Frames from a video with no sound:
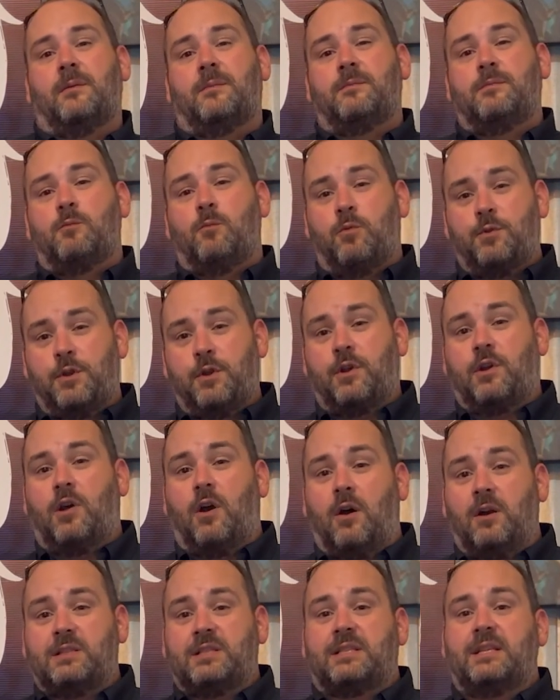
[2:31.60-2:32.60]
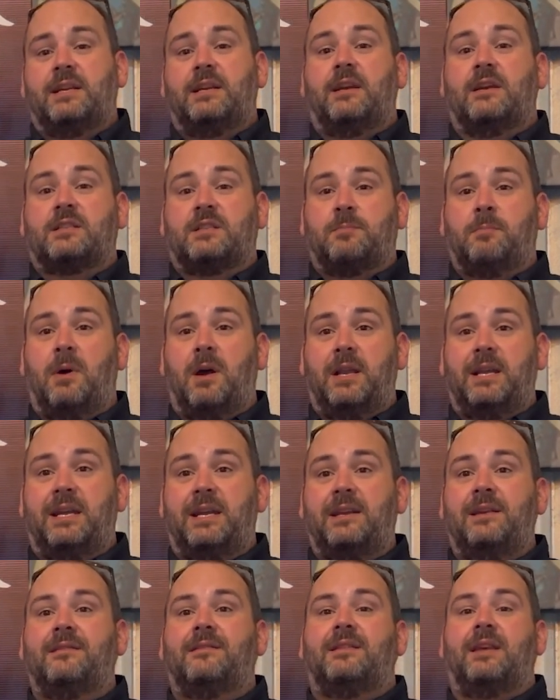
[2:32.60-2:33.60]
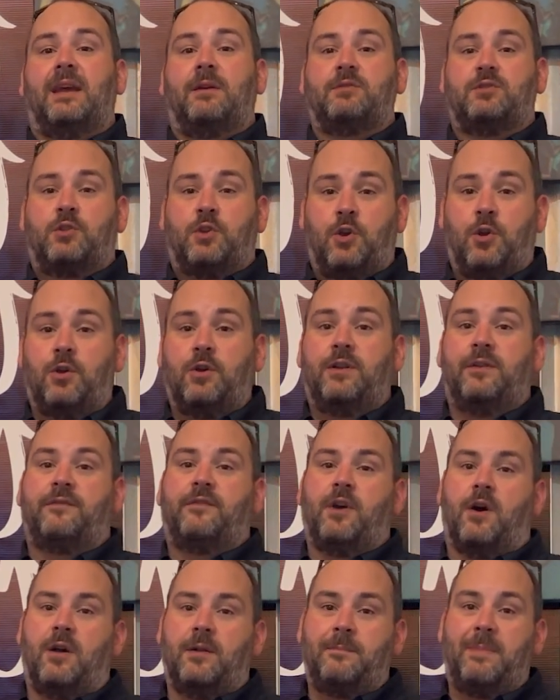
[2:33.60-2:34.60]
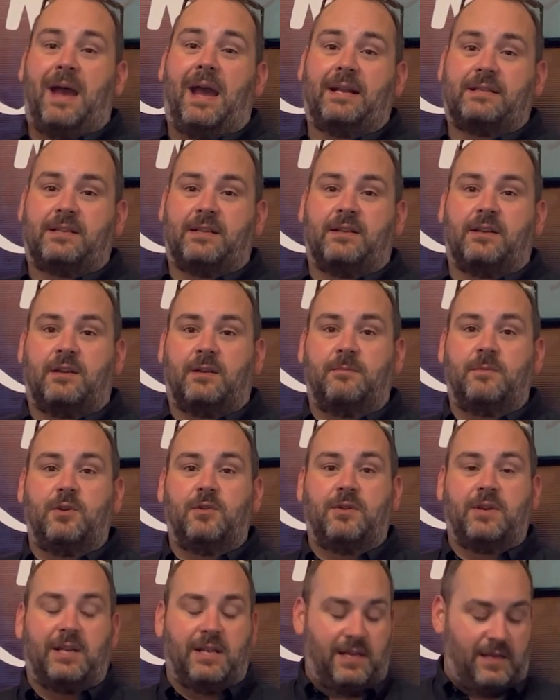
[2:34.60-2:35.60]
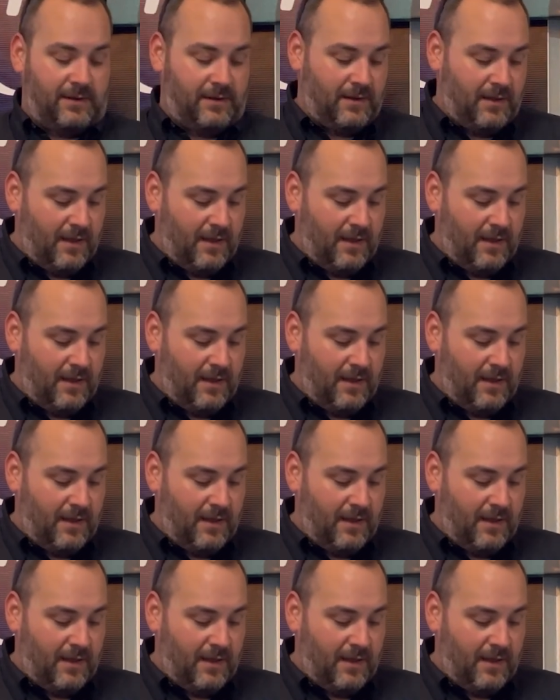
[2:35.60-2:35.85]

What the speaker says: we're costing us money that could have gone back to the community.